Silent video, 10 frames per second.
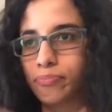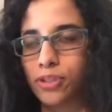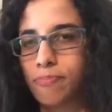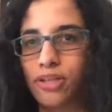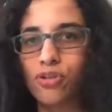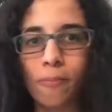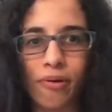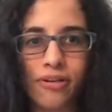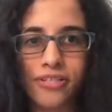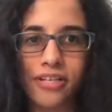special
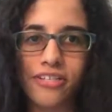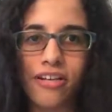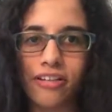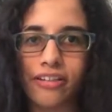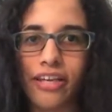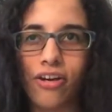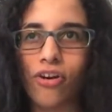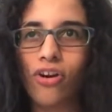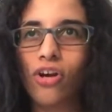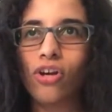person is not
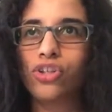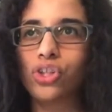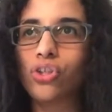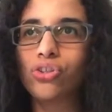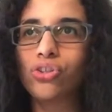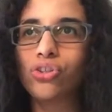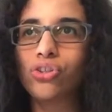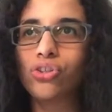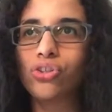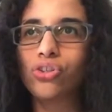there, you just
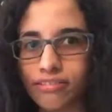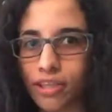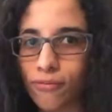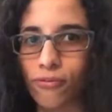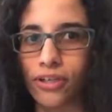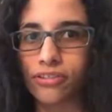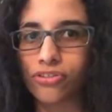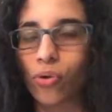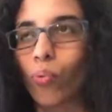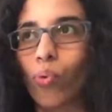act different.
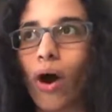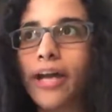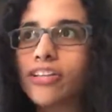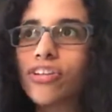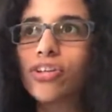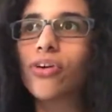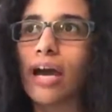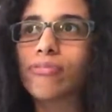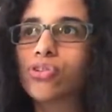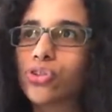Why do
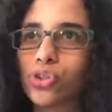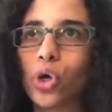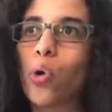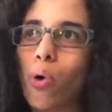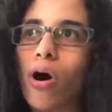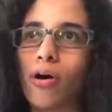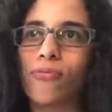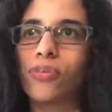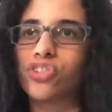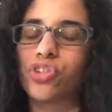you have to show
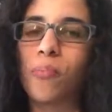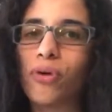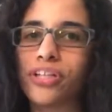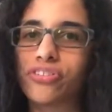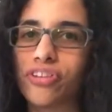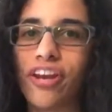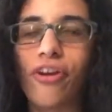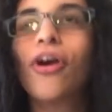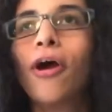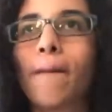off when someone is
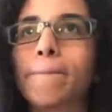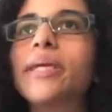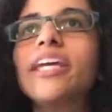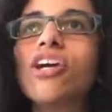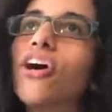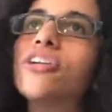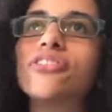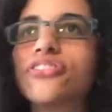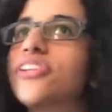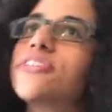there? Be
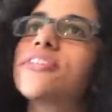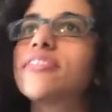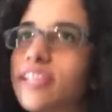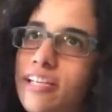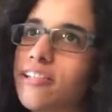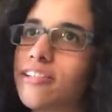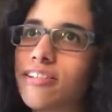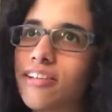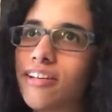consistent,